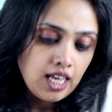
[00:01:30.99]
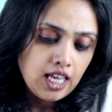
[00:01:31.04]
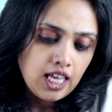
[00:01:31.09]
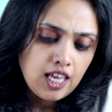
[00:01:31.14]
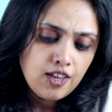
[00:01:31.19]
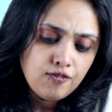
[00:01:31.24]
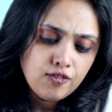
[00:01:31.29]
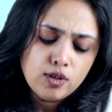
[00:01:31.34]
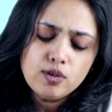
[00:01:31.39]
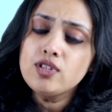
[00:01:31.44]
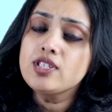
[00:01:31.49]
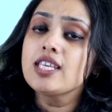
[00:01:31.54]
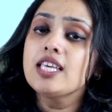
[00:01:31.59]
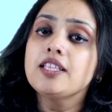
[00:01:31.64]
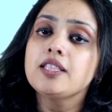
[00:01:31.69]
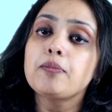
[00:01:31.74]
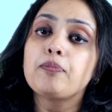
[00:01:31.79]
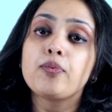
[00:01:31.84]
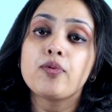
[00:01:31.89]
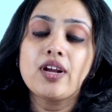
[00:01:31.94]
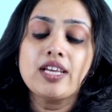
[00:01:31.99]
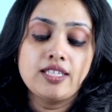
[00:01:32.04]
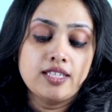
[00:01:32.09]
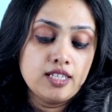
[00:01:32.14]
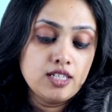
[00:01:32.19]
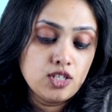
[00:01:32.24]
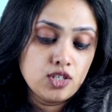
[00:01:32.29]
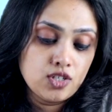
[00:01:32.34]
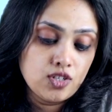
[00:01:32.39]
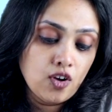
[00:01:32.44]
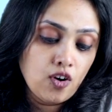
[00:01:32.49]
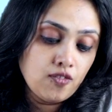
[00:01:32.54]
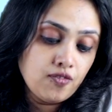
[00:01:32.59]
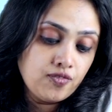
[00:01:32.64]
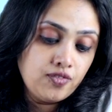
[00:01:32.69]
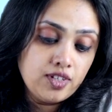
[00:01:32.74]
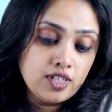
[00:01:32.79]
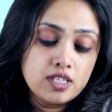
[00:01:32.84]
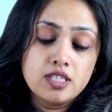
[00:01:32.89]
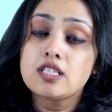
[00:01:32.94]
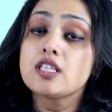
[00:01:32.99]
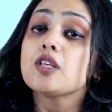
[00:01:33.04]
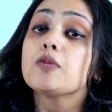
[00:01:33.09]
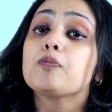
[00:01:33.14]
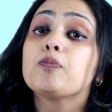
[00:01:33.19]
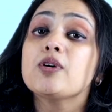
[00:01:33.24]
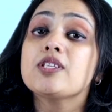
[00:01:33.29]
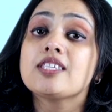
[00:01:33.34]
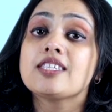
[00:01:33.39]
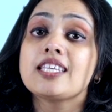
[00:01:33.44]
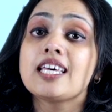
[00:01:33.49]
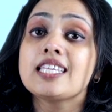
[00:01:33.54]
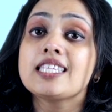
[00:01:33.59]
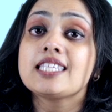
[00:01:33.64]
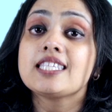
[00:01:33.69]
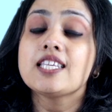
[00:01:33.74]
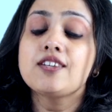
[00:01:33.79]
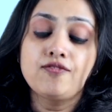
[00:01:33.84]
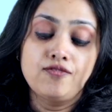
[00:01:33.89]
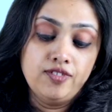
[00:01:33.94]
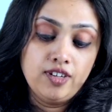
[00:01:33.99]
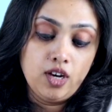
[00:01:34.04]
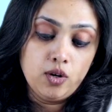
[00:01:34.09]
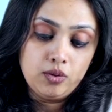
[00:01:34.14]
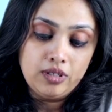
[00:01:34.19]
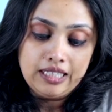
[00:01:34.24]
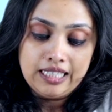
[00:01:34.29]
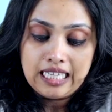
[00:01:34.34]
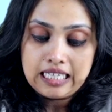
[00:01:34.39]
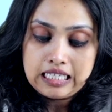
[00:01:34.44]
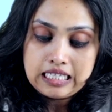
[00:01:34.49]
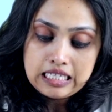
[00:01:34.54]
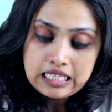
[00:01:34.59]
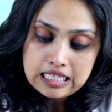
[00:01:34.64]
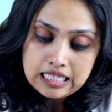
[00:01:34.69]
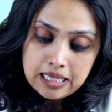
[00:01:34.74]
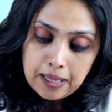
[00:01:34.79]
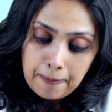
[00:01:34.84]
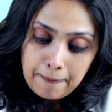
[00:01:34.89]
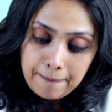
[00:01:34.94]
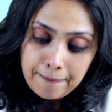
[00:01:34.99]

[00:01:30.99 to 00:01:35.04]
if you see the presence of this possessive noun, that is